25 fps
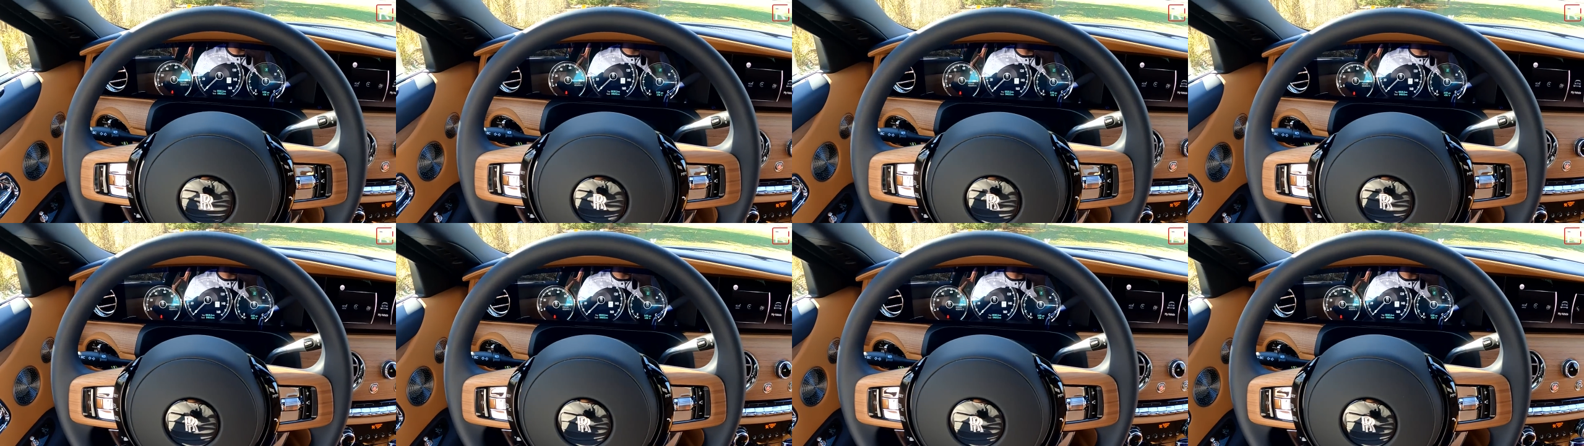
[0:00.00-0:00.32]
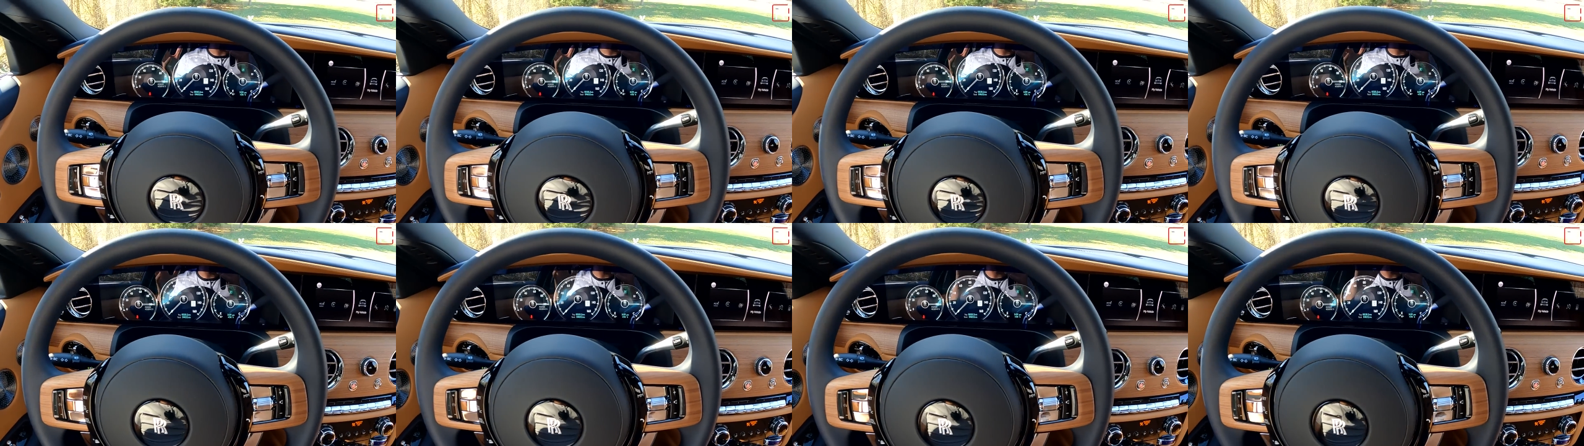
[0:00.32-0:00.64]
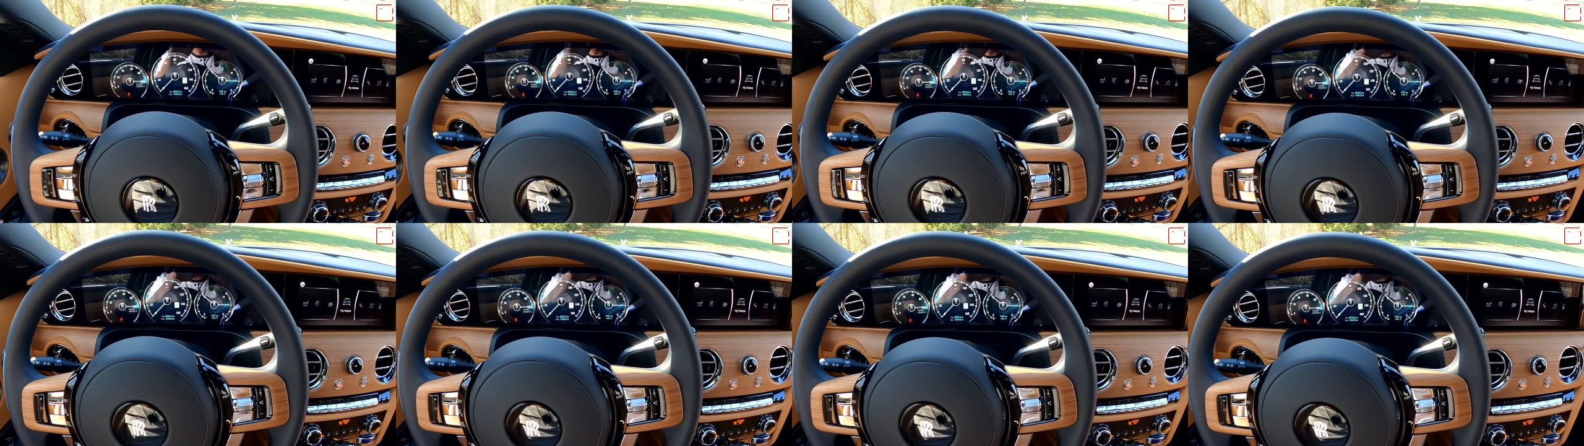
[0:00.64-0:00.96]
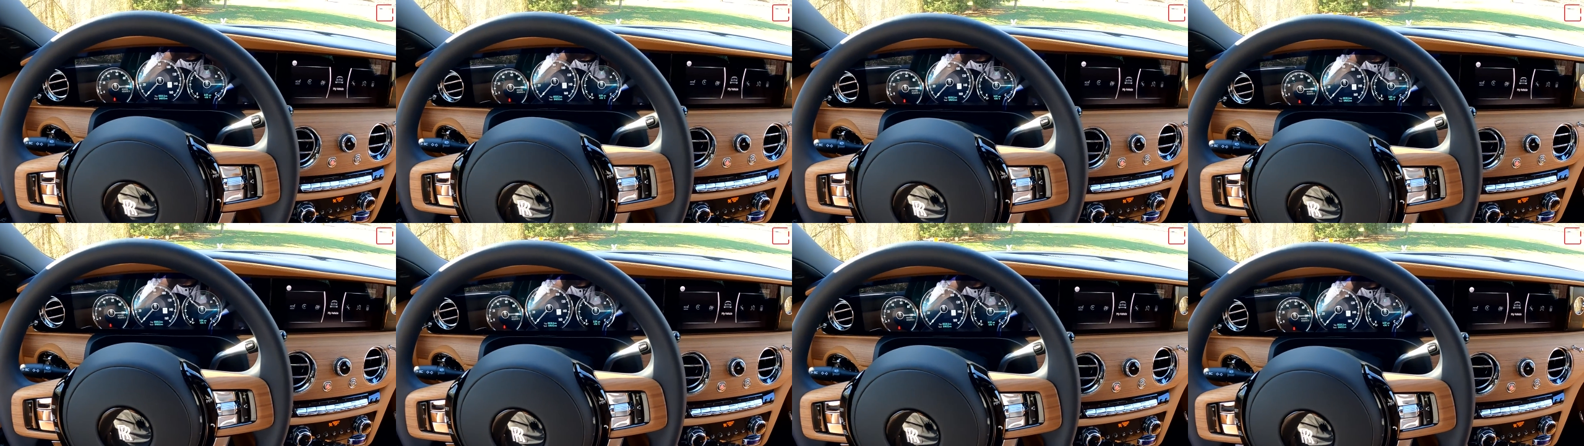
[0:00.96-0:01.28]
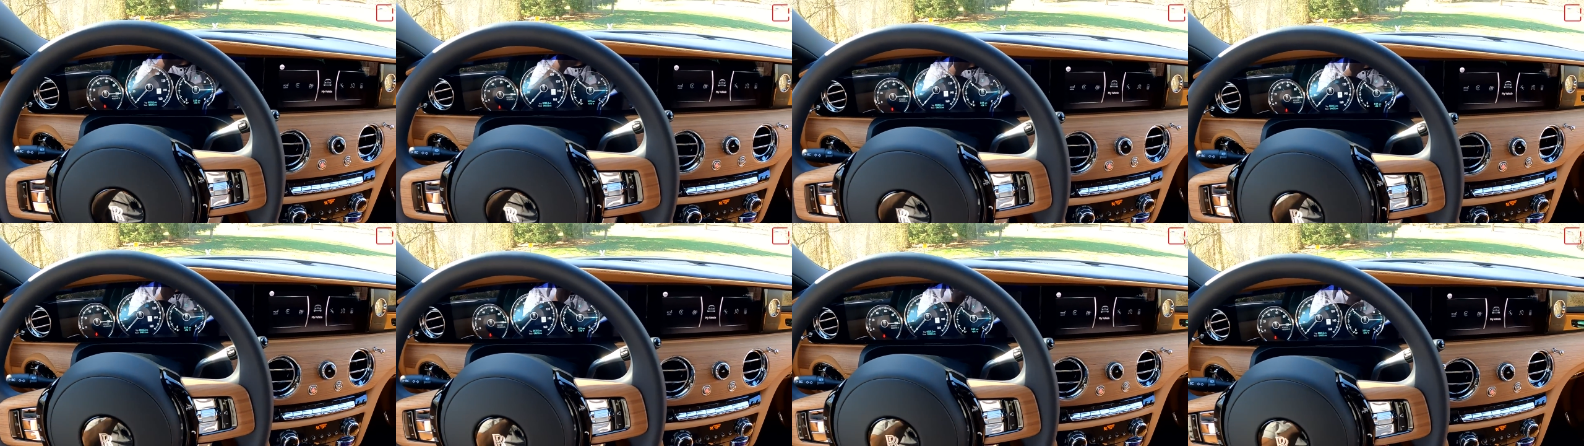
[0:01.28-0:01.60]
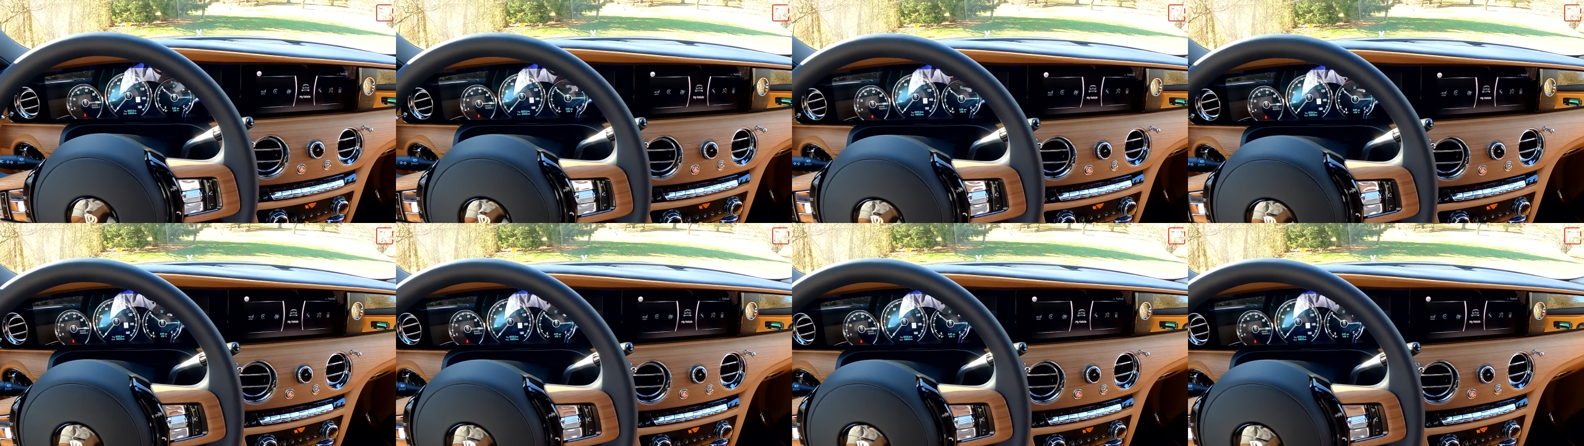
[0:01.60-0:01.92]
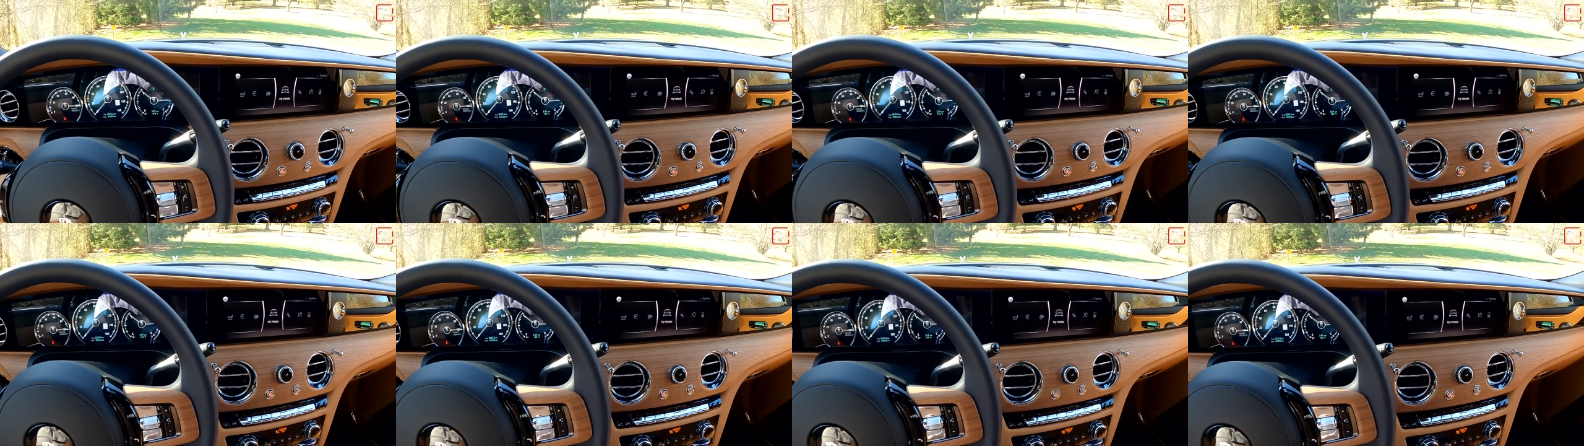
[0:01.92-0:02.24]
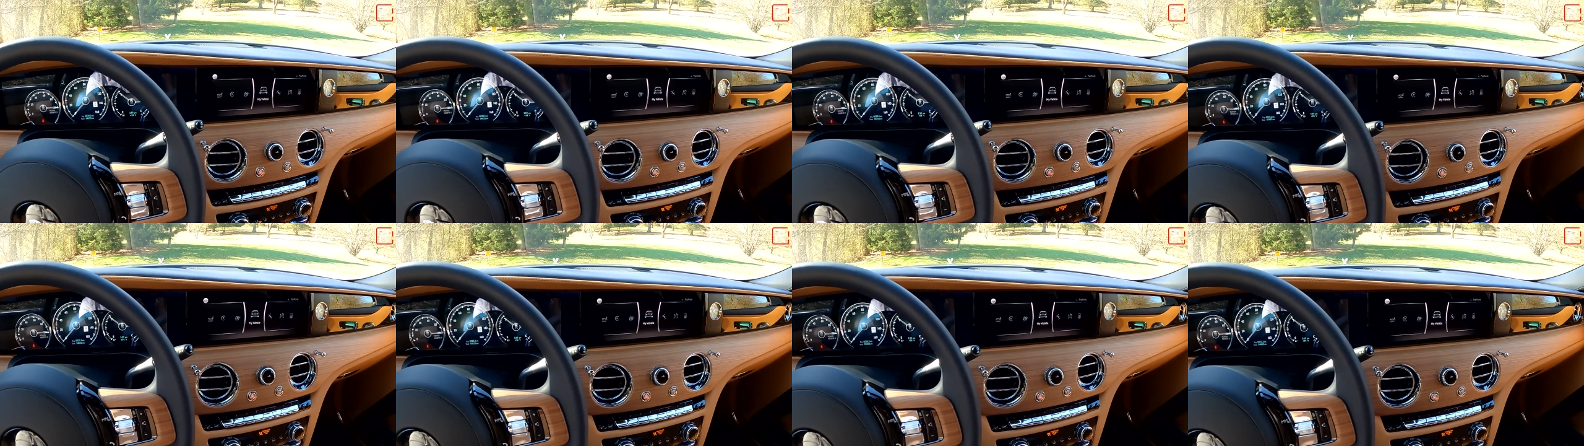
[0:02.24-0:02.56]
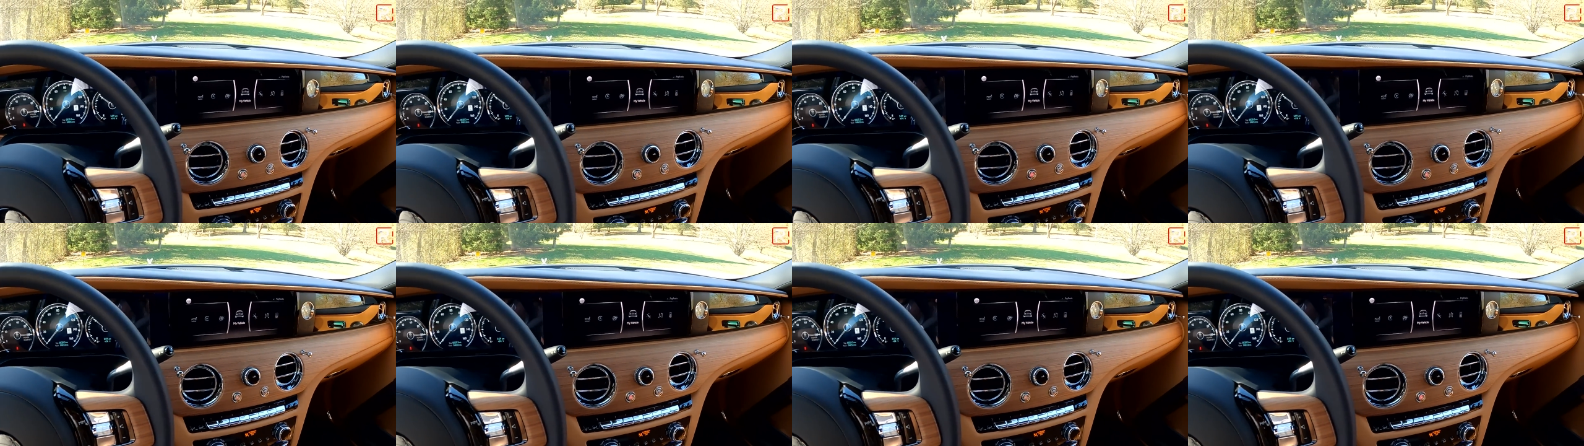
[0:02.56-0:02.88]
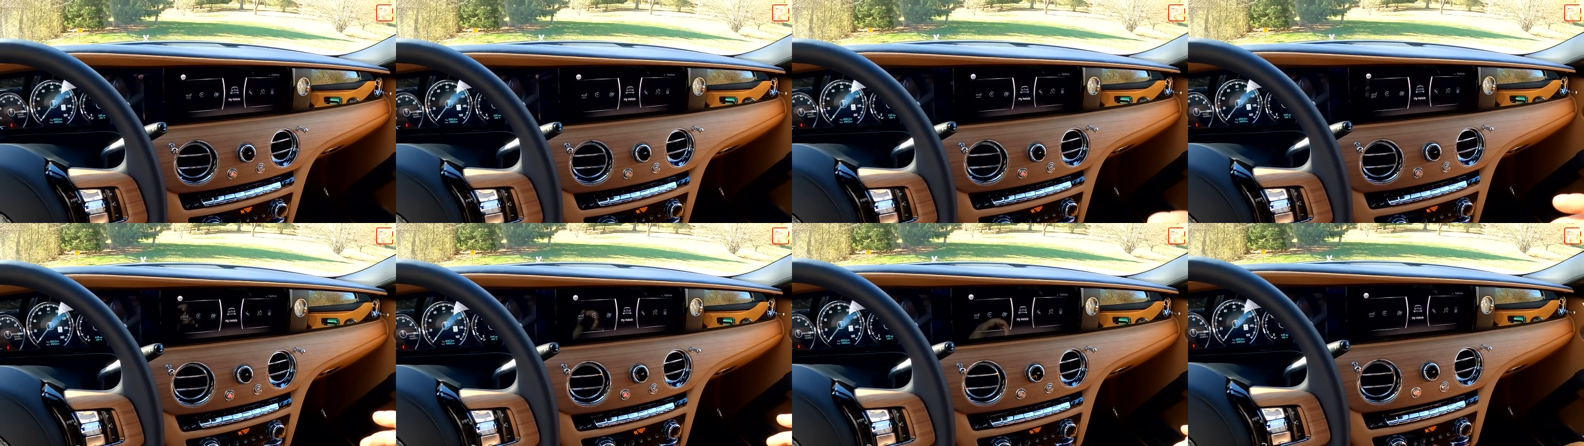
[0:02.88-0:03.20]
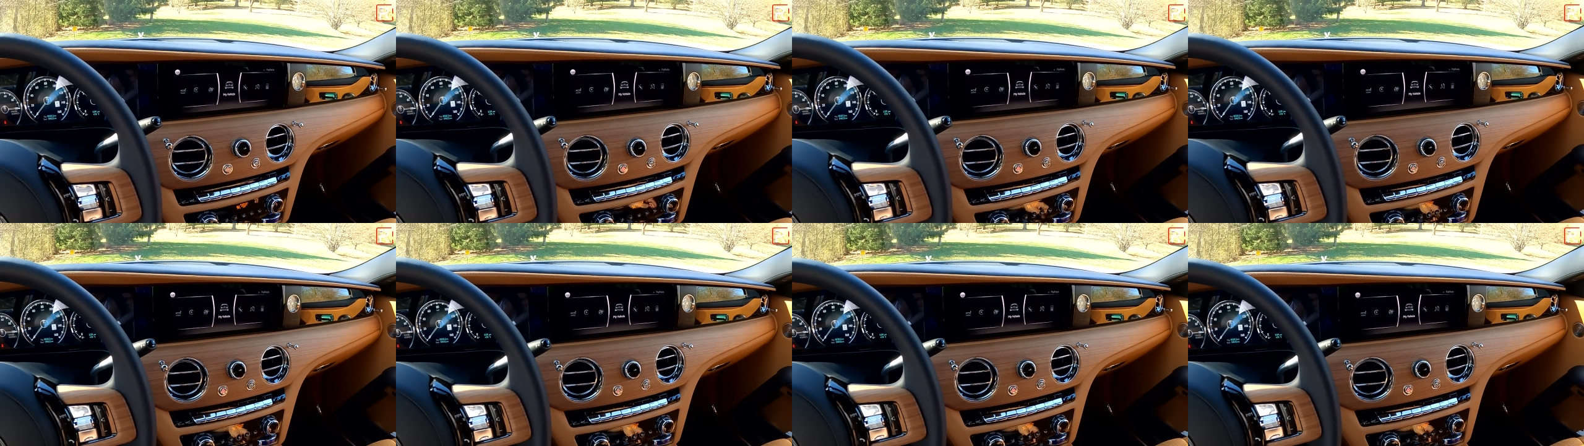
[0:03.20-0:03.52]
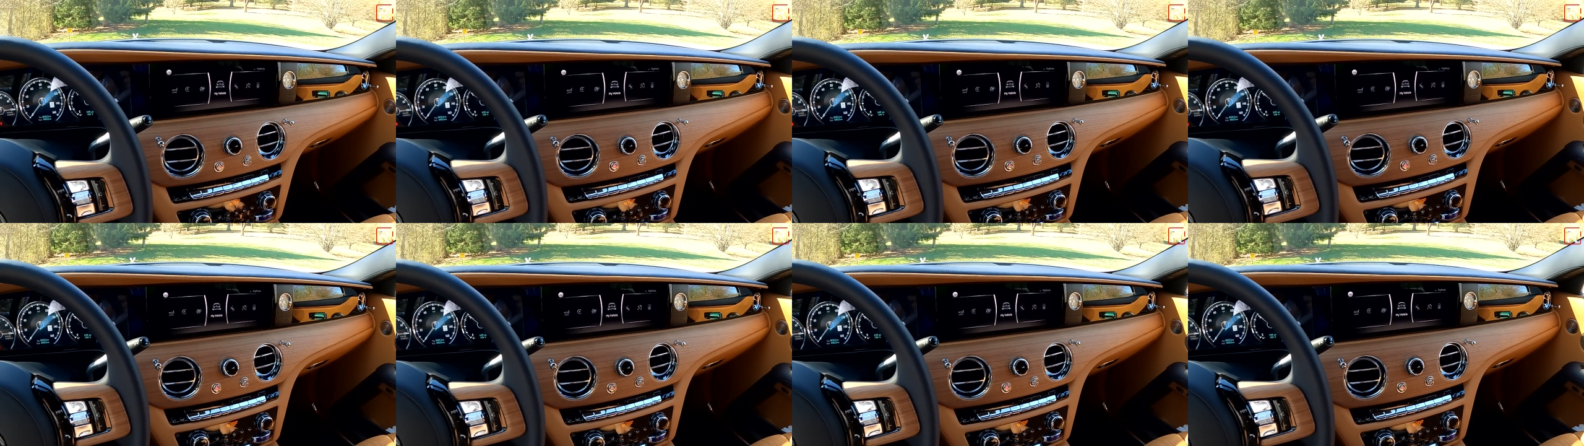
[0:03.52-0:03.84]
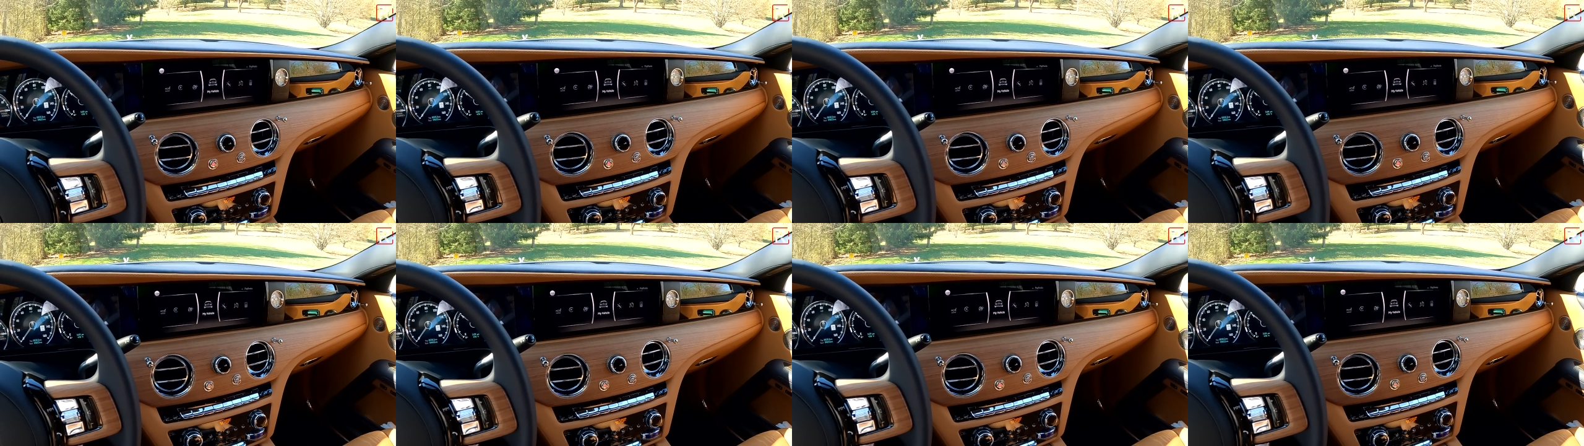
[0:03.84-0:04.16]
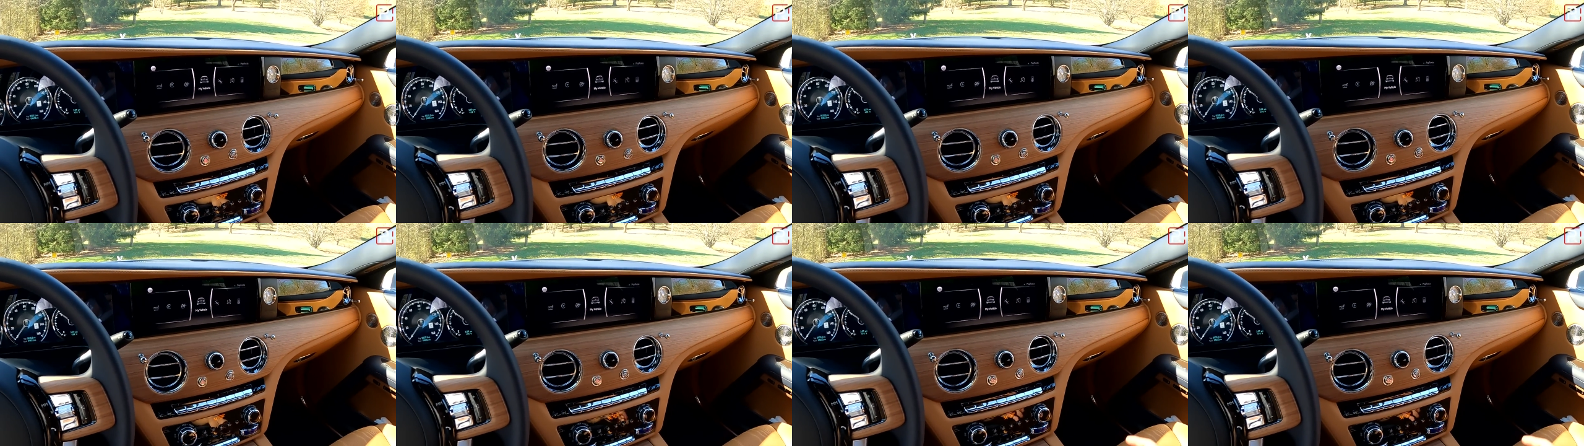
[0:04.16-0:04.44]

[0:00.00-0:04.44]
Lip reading: [unreadable: no face in view]